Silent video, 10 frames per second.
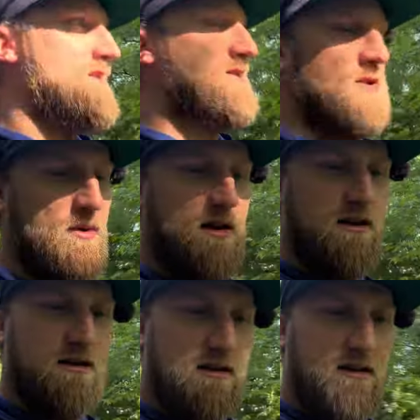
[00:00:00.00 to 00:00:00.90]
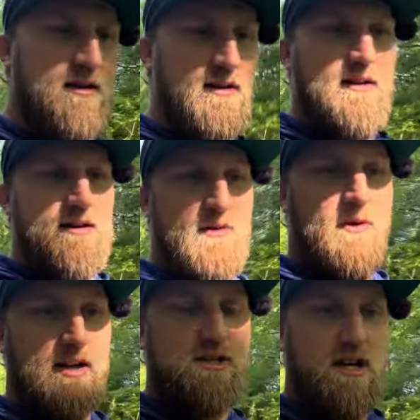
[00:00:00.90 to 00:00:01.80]
So we
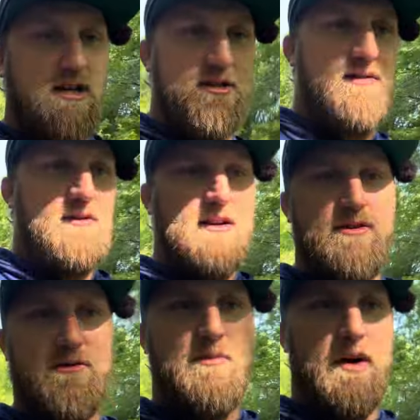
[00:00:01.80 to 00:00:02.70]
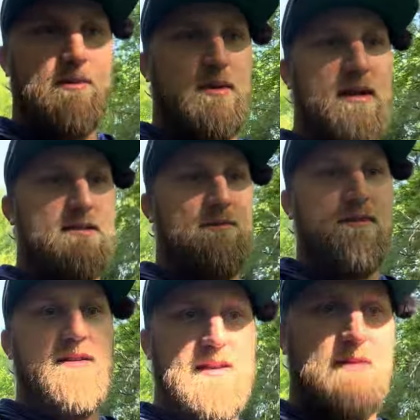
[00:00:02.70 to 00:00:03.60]
want to change it. We're going to do the bunk beds. I
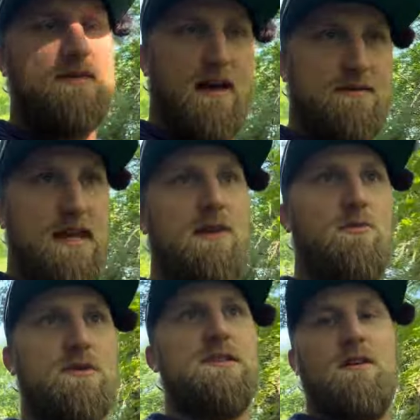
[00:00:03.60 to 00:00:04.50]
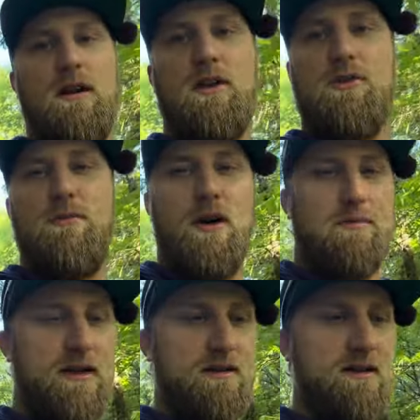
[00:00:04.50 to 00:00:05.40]
think we're still going to do the bunk
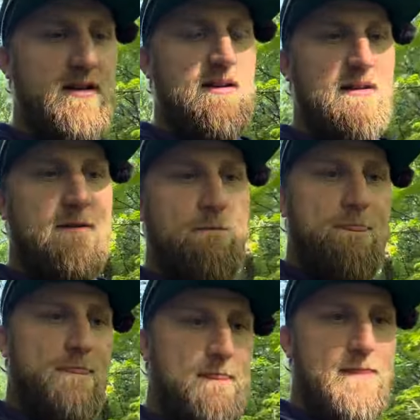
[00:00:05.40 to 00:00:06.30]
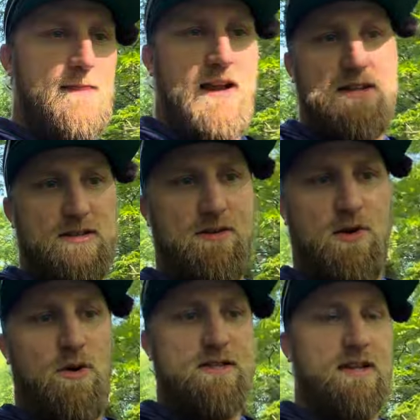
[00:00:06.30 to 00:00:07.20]
bed. I just don't
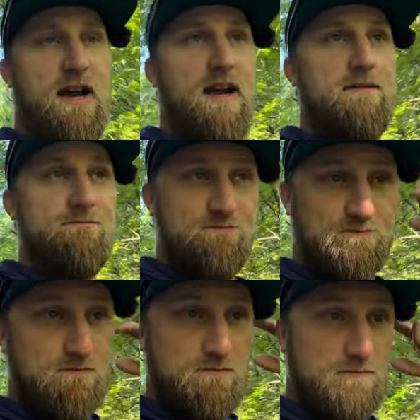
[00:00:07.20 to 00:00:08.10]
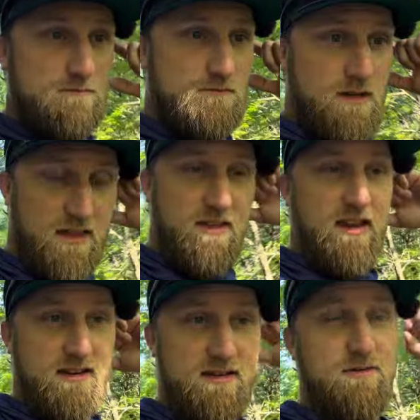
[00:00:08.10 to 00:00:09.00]
know what side. I
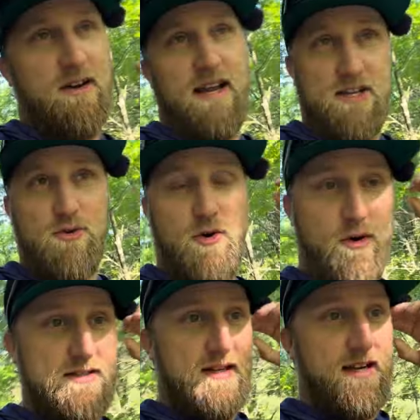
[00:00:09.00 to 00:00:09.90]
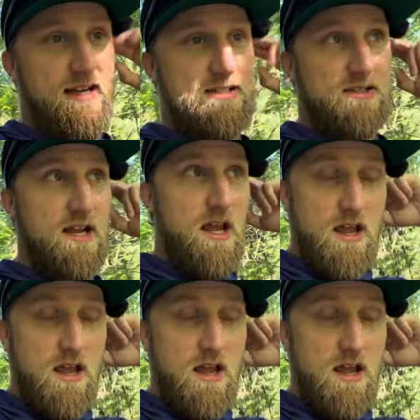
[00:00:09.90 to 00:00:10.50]
think, well, I do know what side actually.